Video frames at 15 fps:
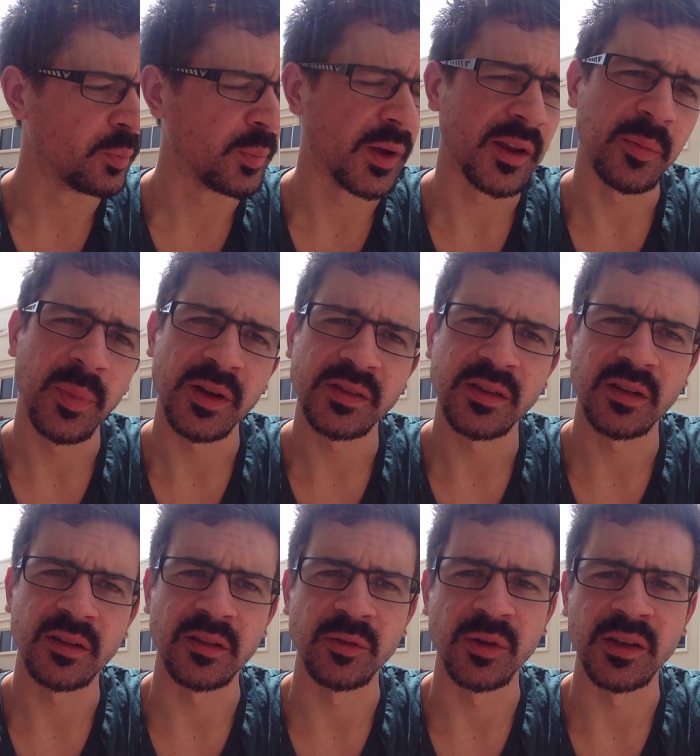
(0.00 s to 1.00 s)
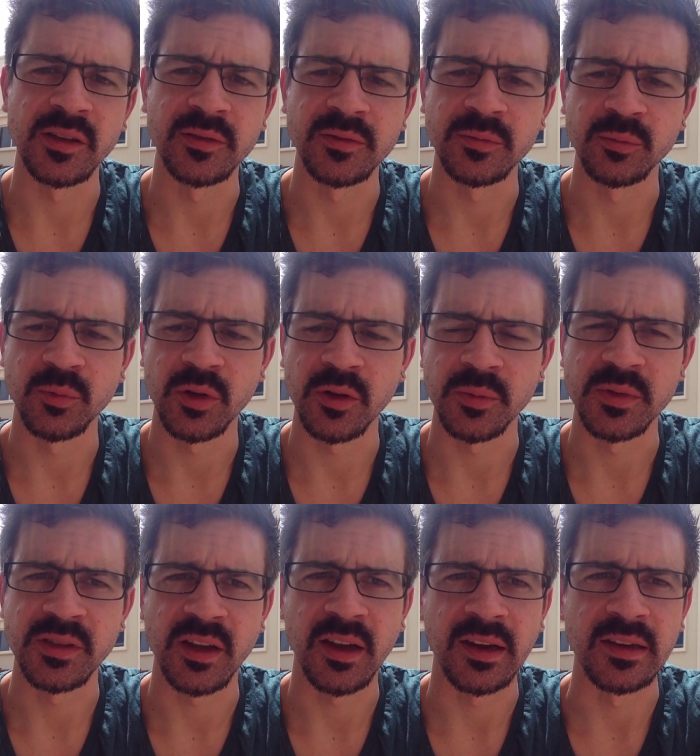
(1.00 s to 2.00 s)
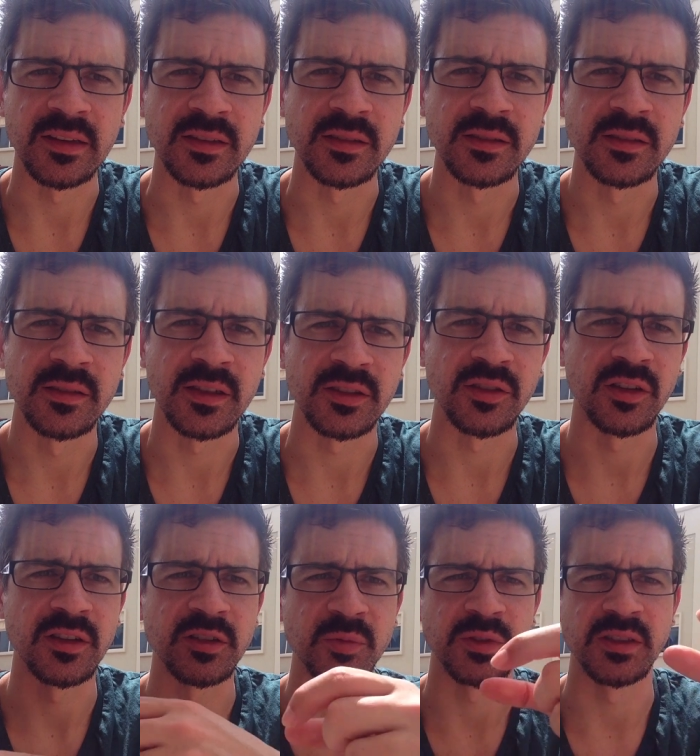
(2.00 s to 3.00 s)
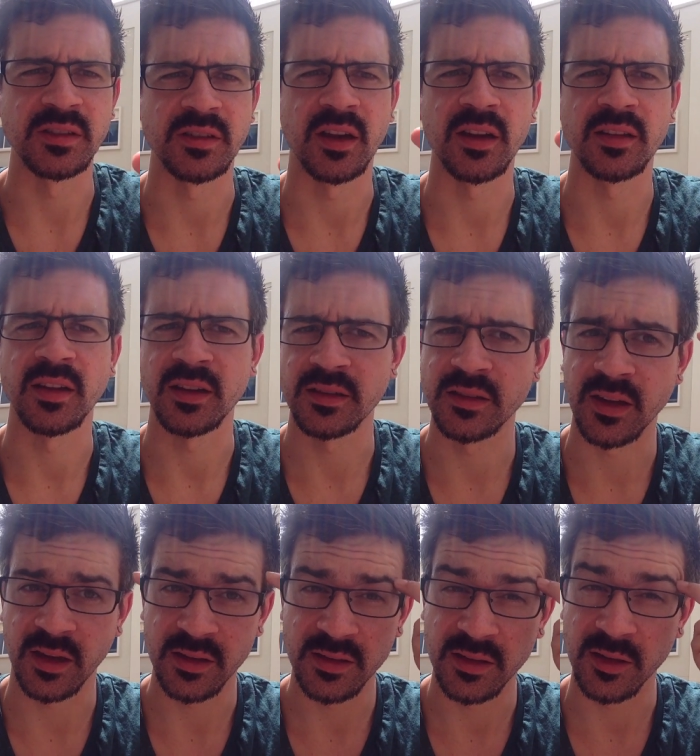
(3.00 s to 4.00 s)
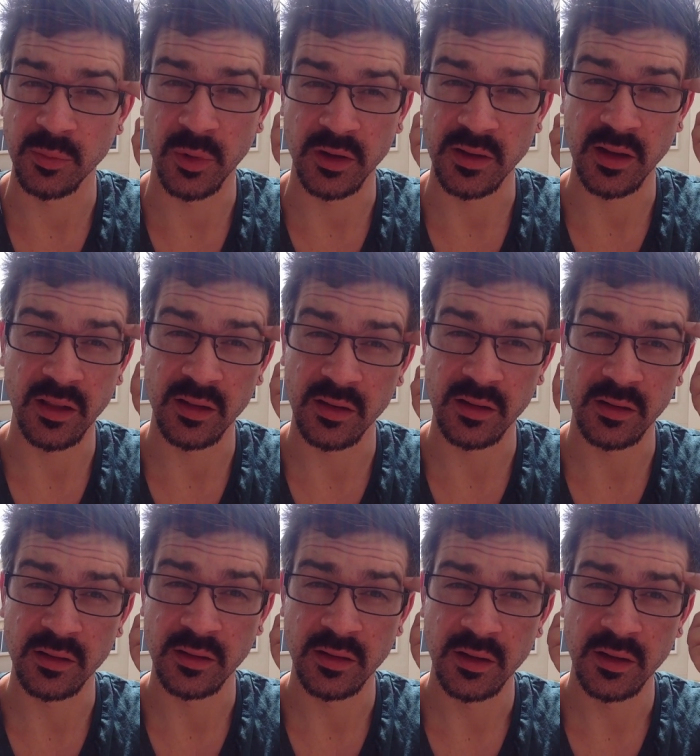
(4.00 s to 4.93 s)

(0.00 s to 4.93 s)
But yeah, basically what I'm saying is, as long as we stay in that scarcity modality,